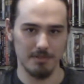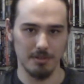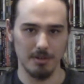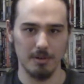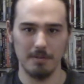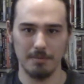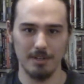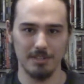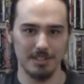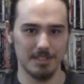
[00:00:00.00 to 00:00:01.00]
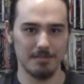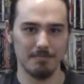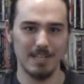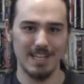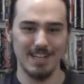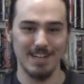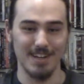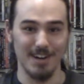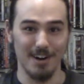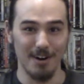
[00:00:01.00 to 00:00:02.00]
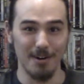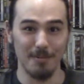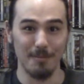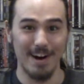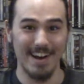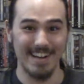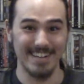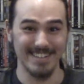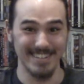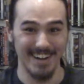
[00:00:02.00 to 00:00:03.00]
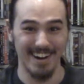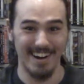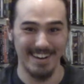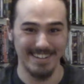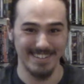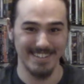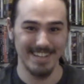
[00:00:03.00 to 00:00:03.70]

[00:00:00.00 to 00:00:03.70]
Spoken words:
No other way to put it, just oh my god.